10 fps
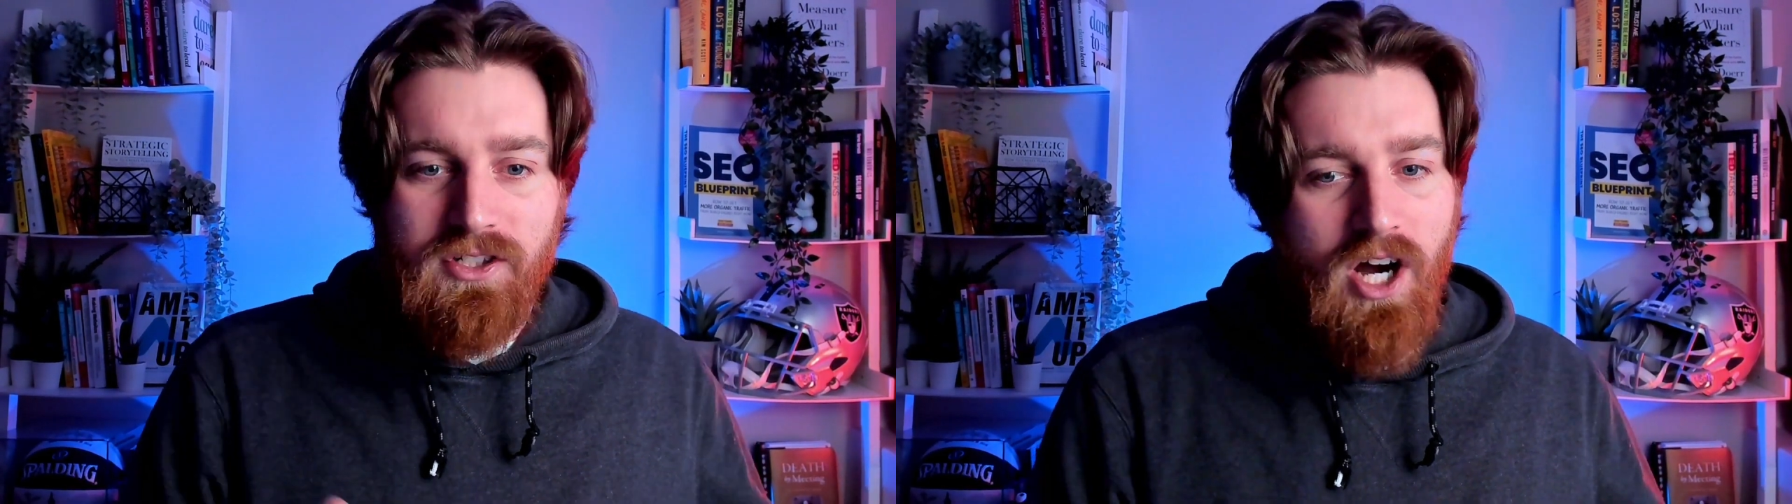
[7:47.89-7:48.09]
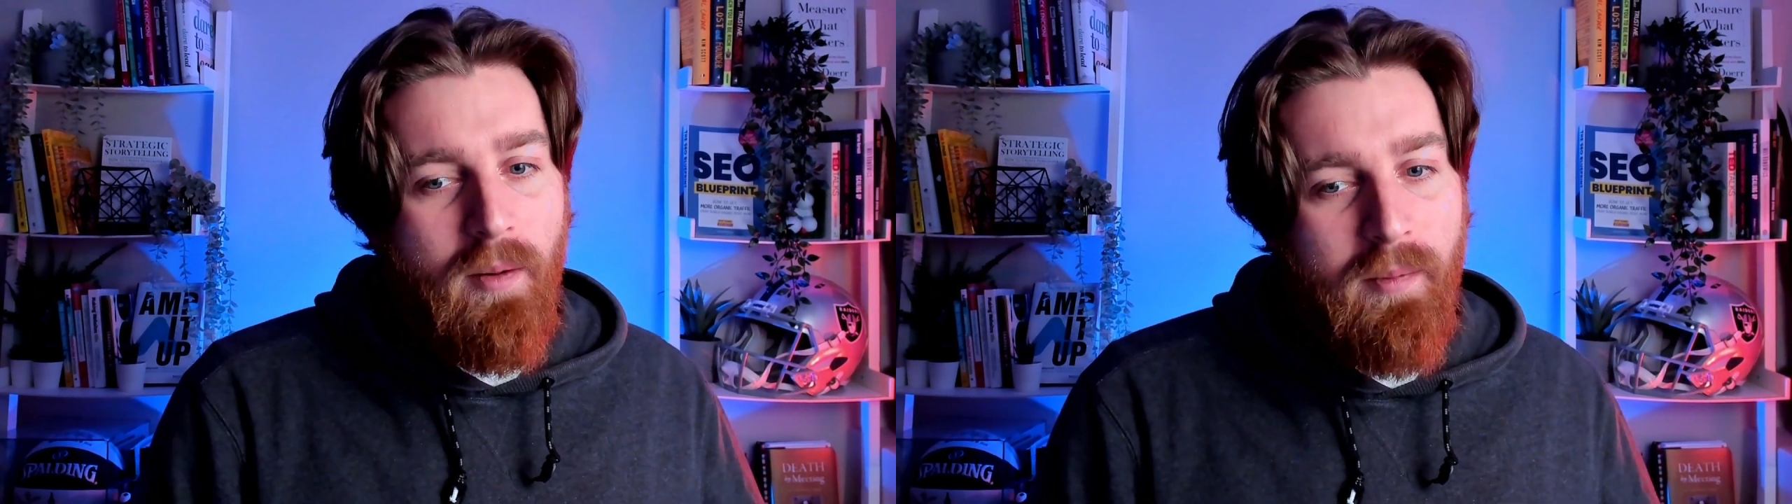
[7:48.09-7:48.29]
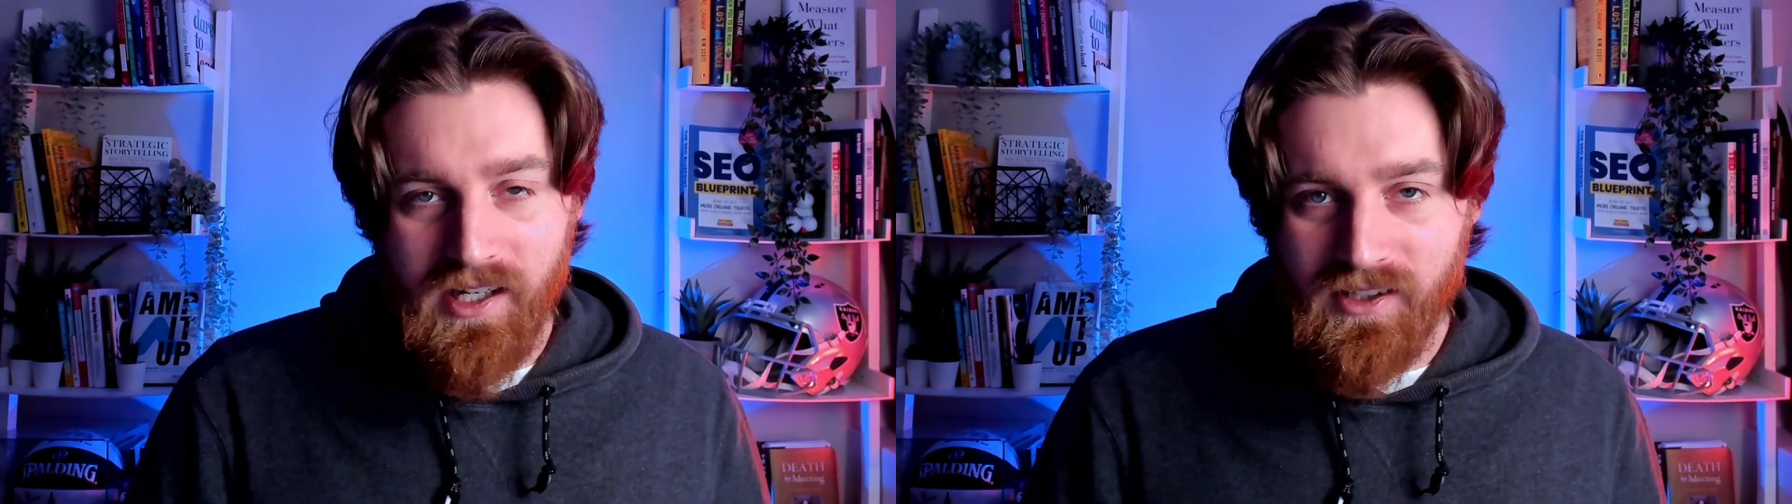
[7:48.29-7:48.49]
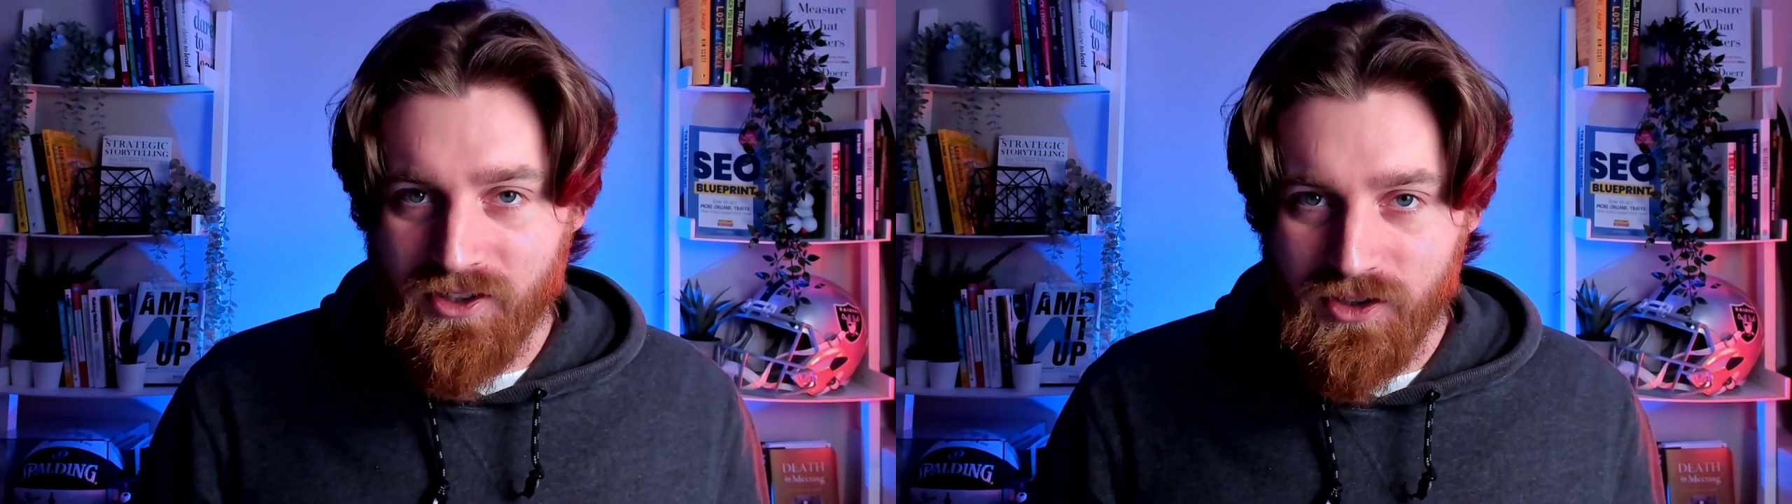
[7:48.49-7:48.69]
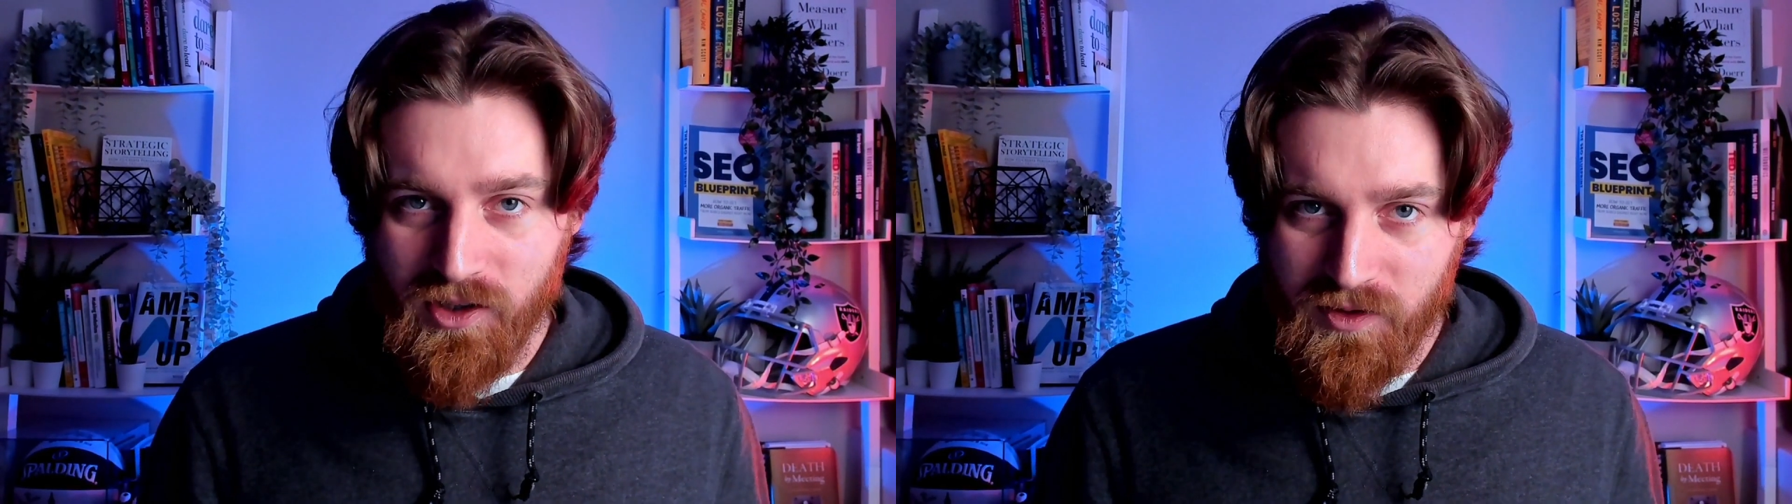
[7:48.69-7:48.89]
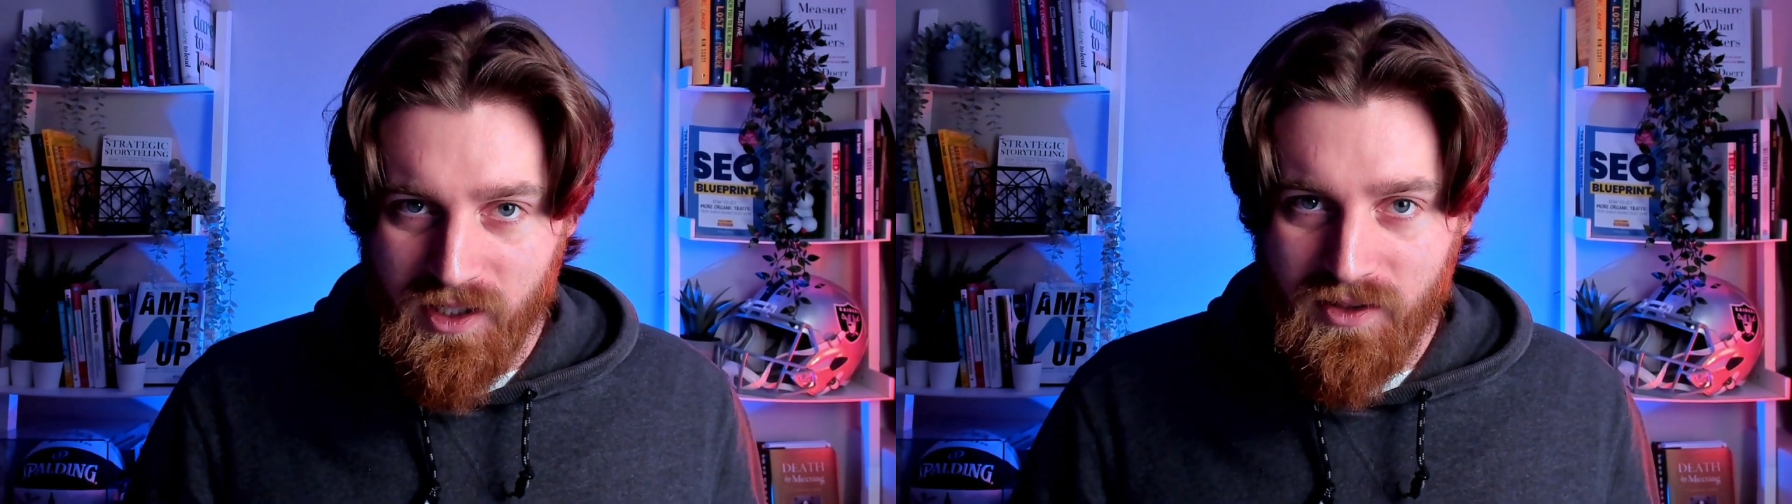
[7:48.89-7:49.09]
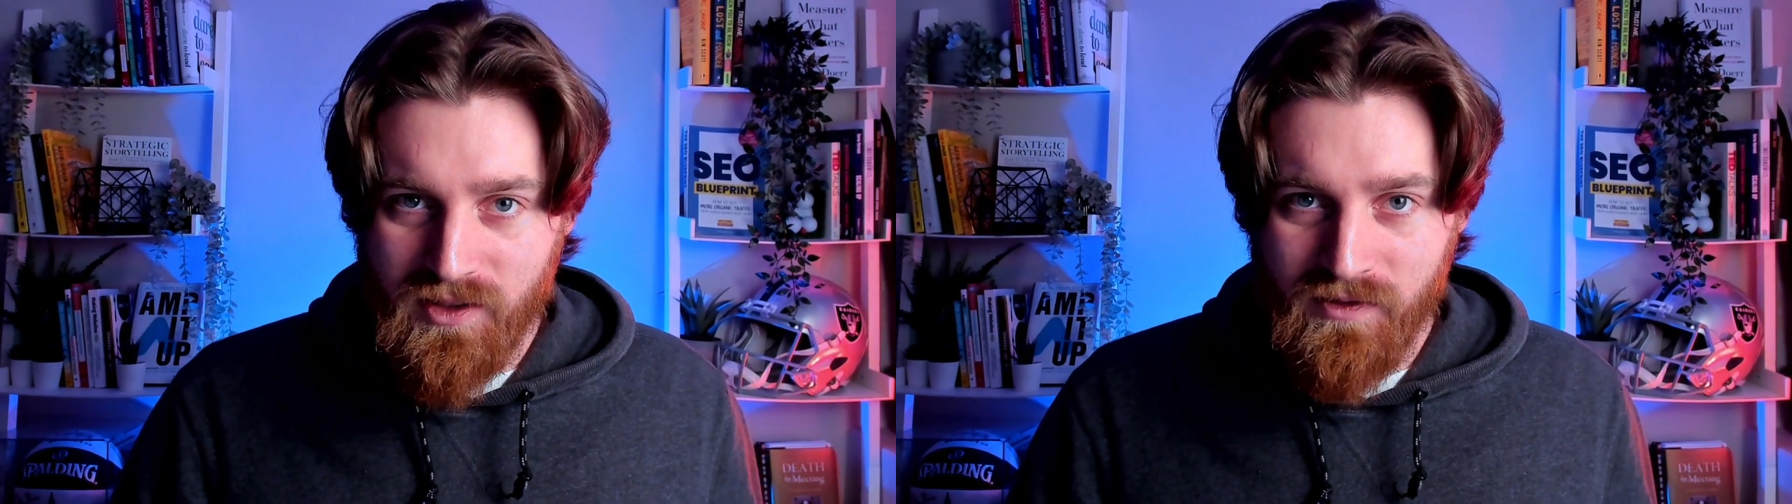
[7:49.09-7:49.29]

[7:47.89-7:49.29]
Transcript: dominating the search results